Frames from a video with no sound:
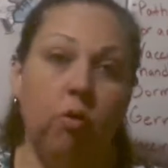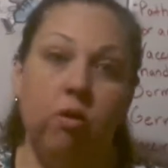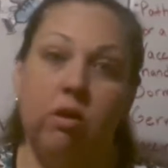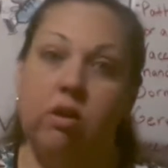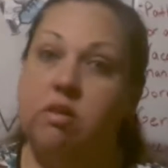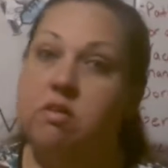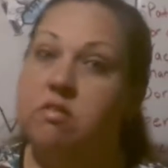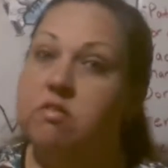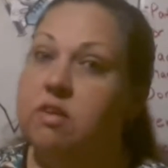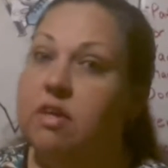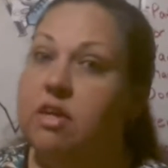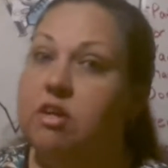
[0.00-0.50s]

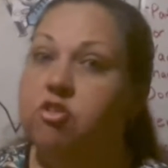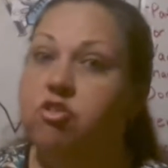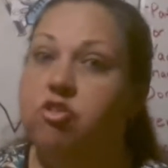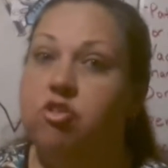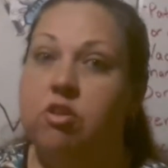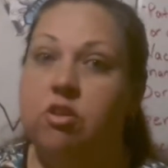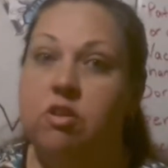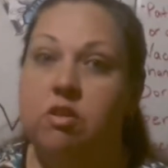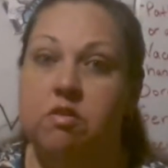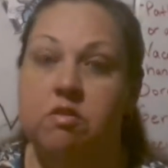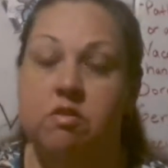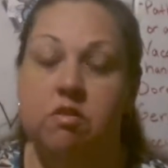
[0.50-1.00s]

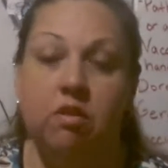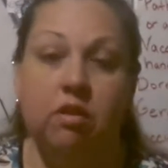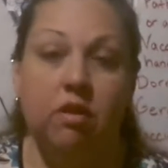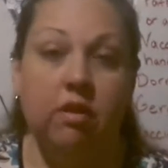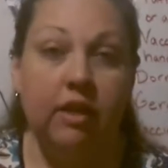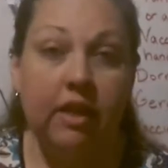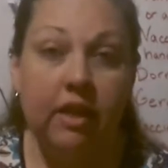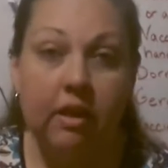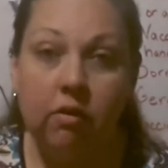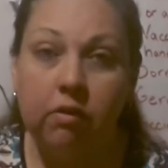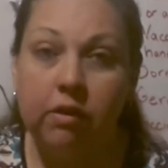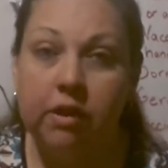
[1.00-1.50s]
organizations,
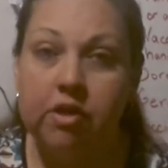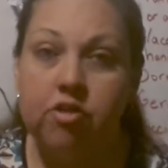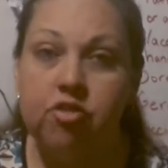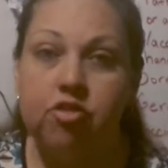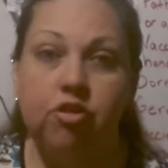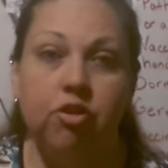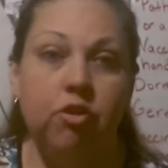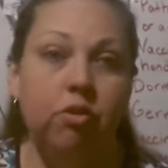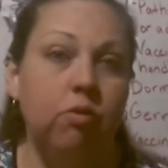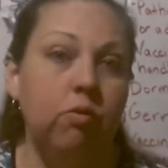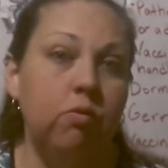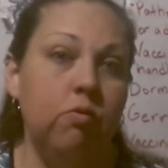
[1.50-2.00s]
legal
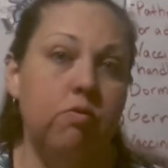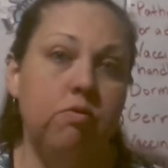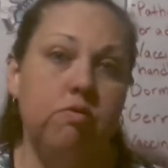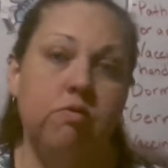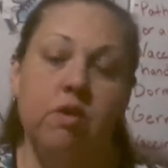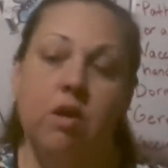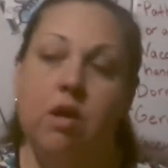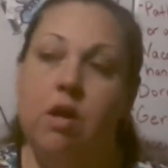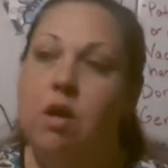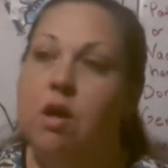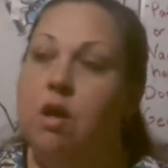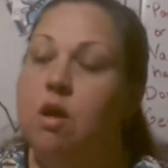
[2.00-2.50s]

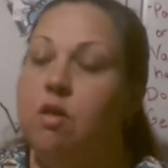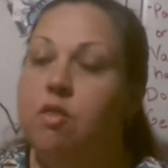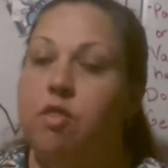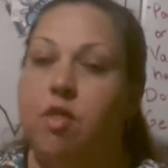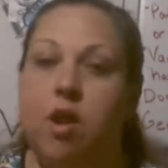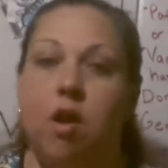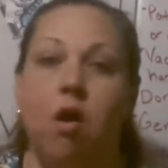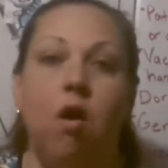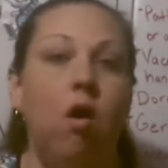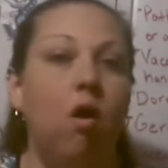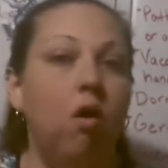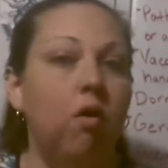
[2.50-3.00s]
issues
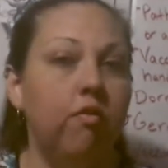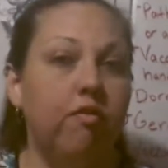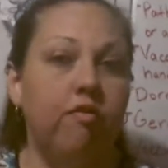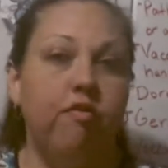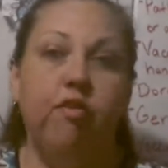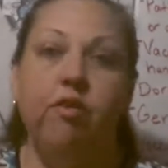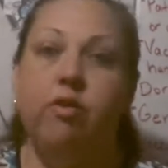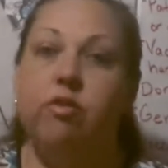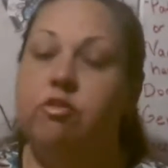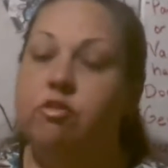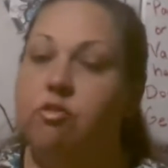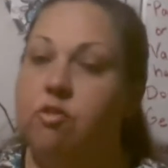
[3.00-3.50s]
that all
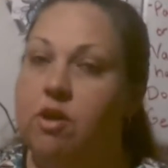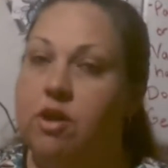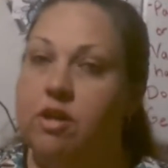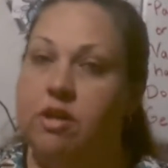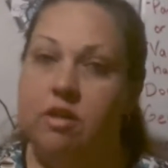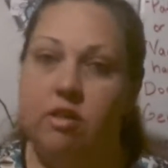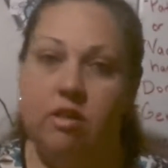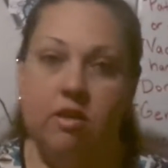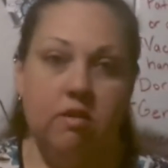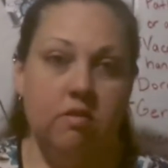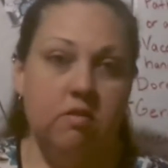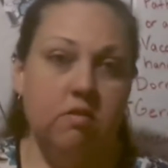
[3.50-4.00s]
filter
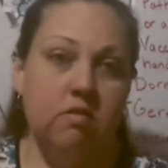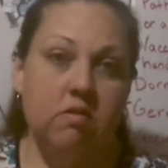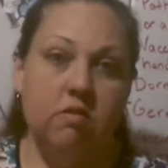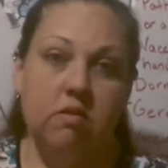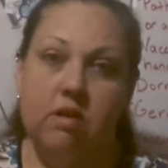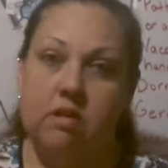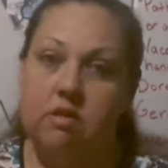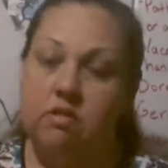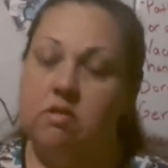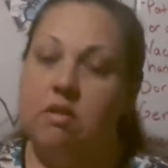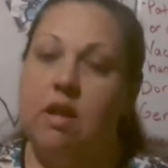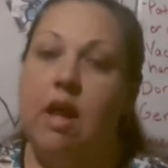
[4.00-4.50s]
into this.
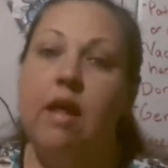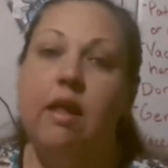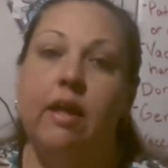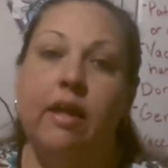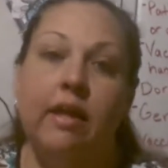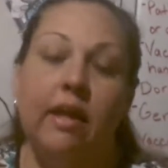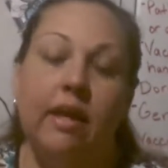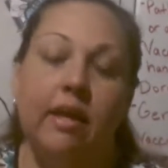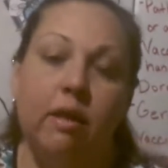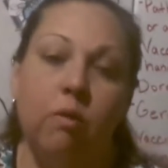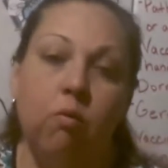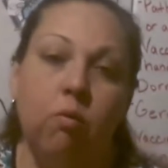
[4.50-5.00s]
It's not
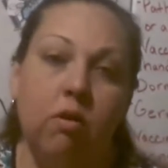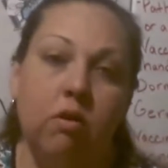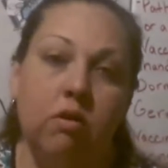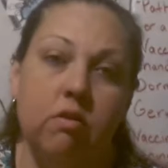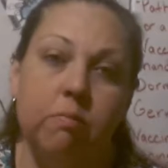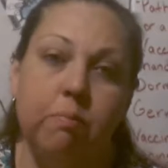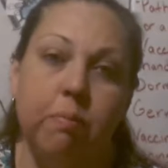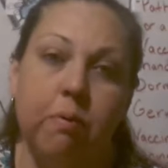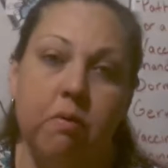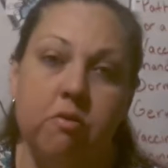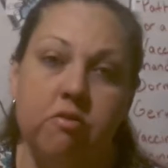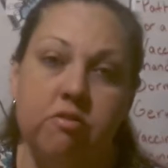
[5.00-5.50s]
like any
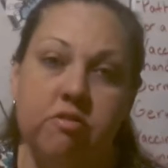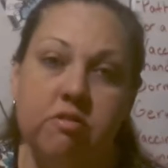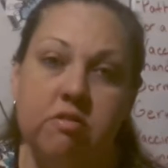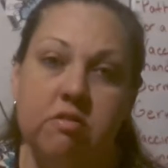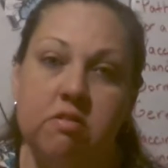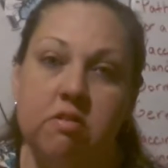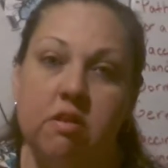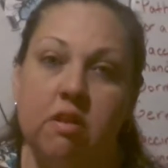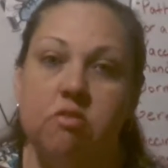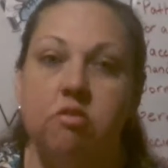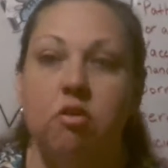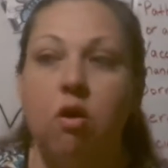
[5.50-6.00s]
one person
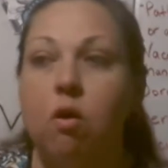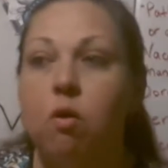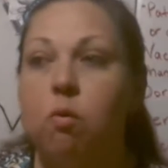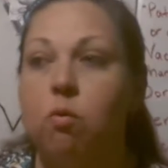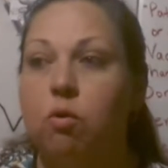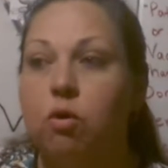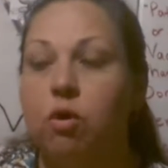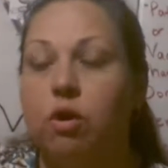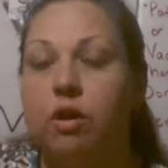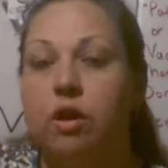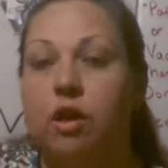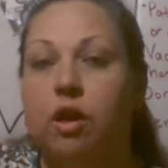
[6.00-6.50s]
says, oh,
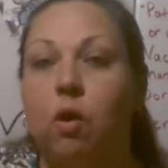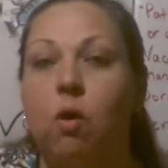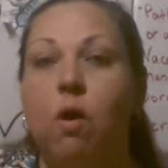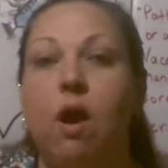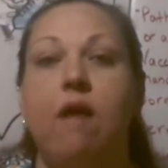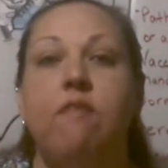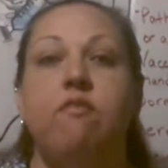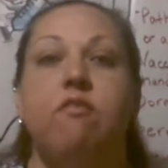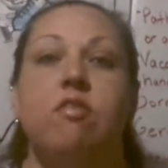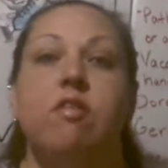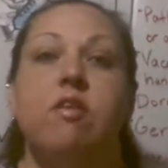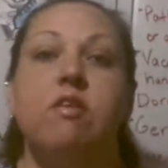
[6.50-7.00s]
we're going to go
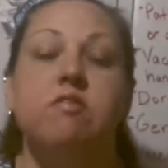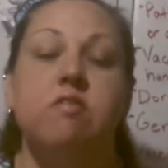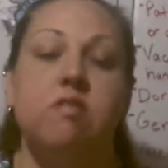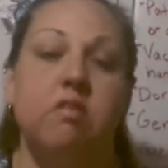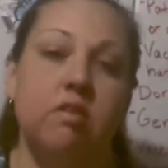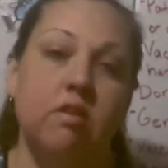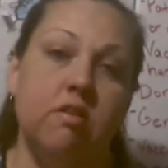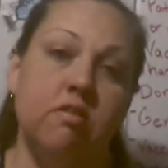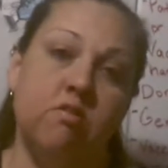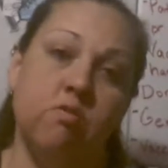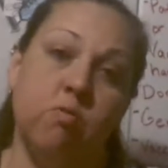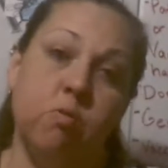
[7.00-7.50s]
after this
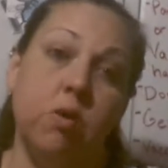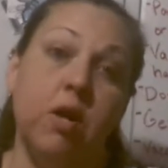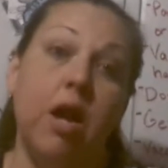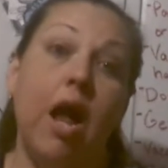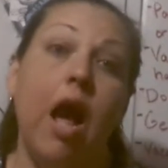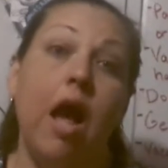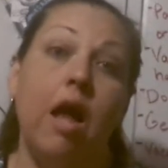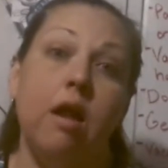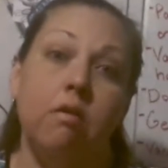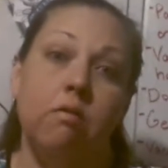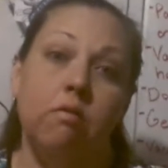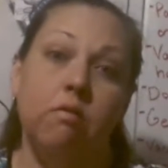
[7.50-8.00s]
and this we're
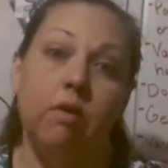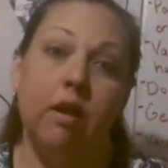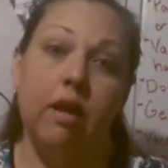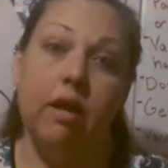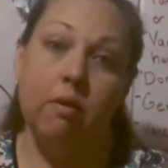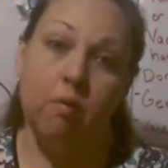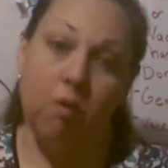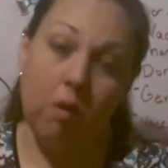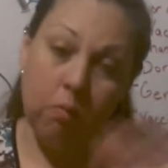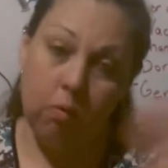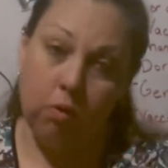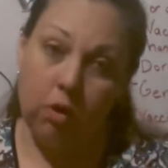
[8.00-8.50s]
not.
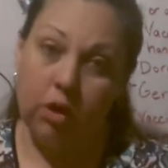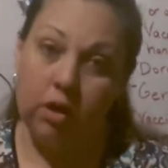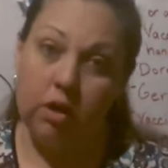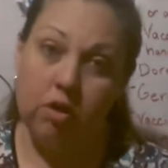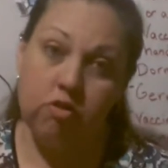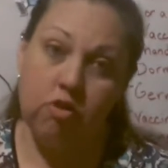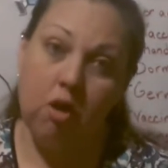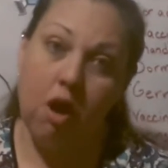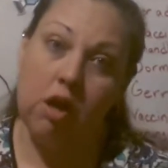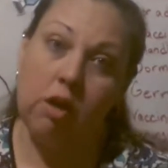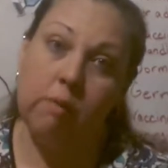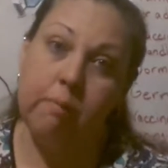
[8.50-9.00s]
And we're going
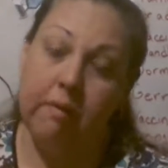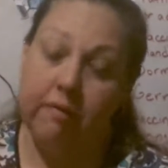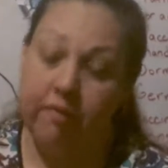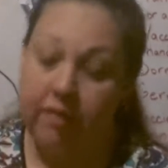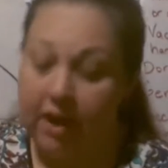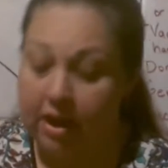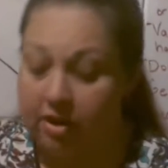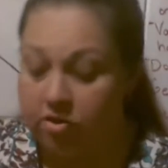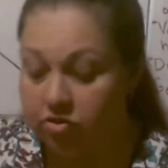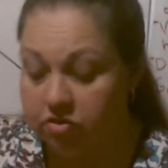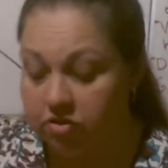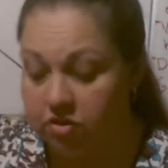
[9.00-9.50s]
to talk about
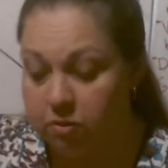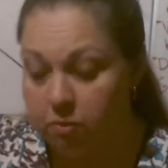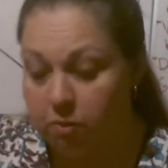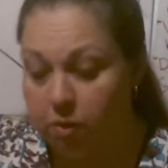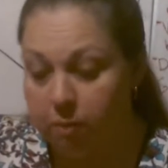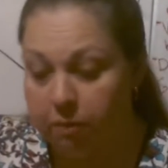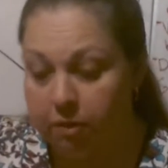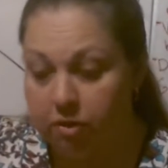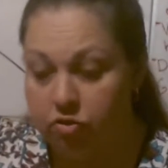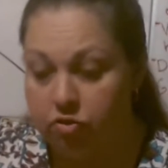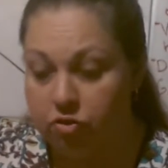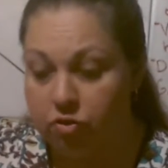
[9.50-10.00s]
that in just a
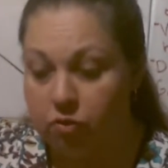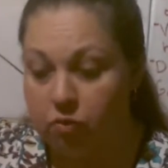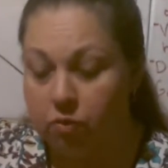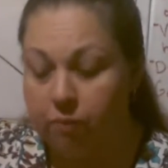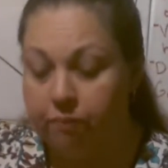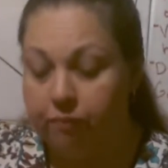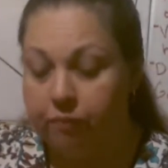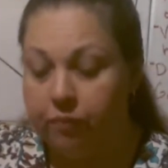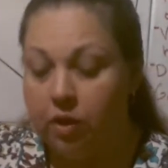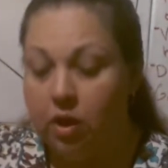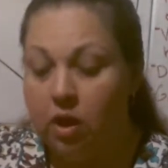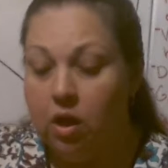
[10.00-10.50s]
moment too.
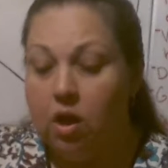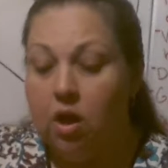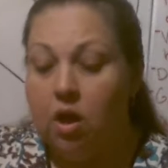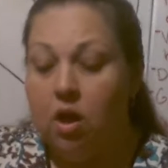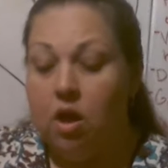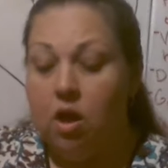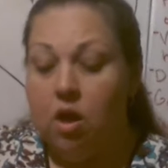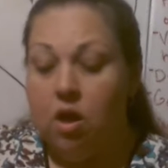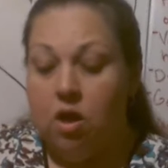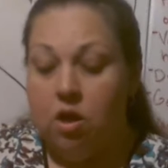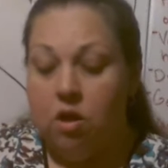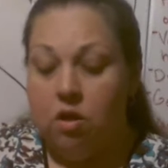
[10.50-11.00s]

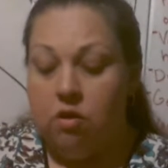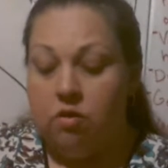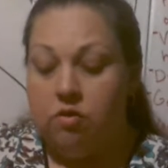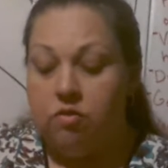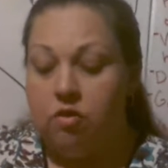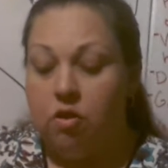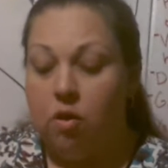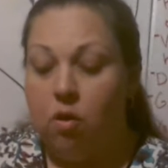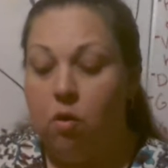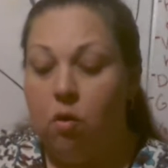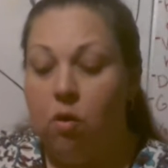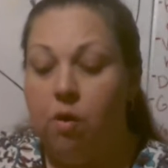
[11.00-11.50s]

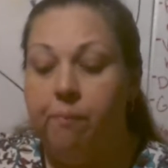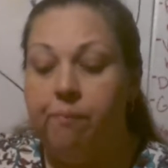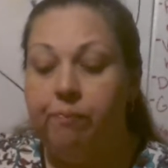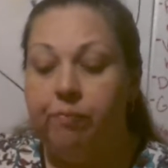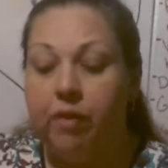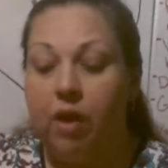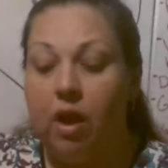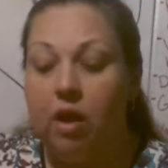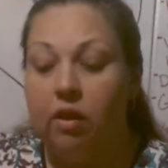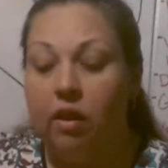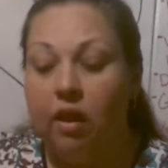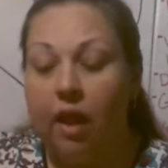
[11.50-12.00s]
So
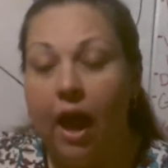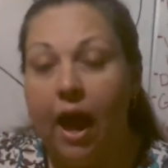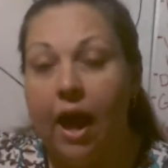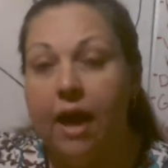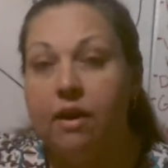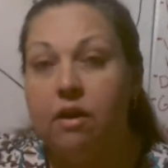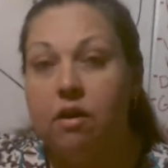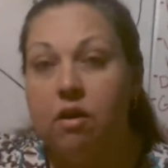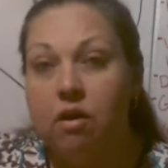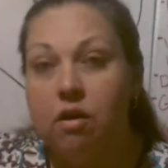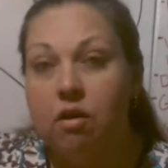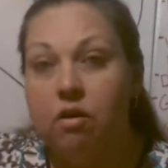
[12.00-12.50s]
a
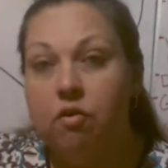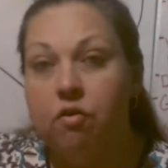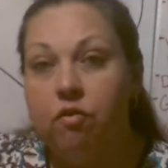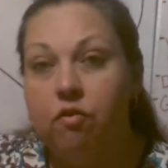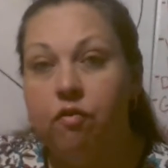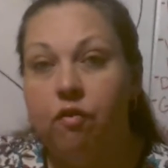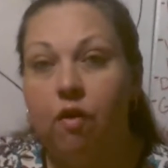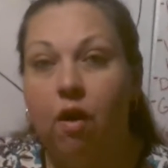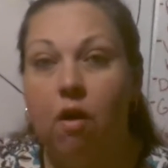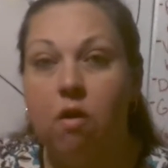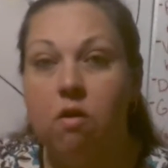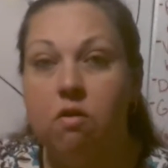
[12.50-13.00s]
lot
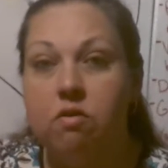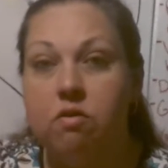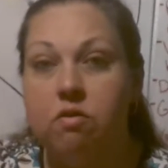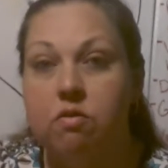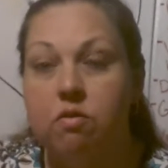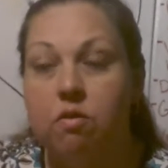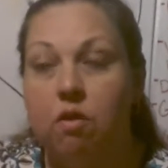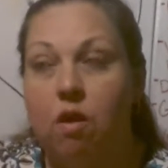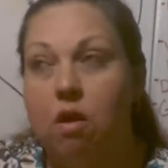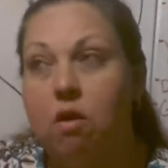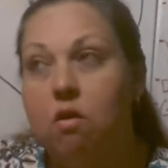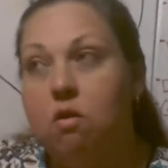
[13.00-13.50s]
of
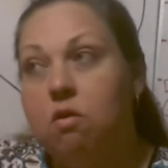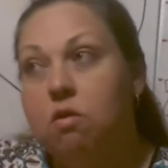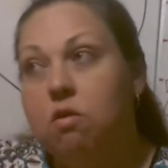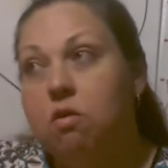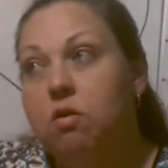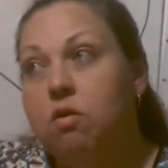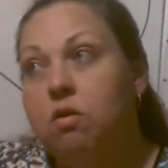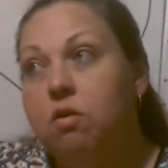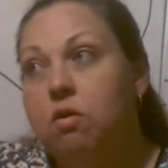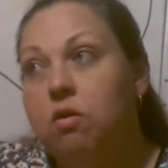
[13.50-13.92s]
our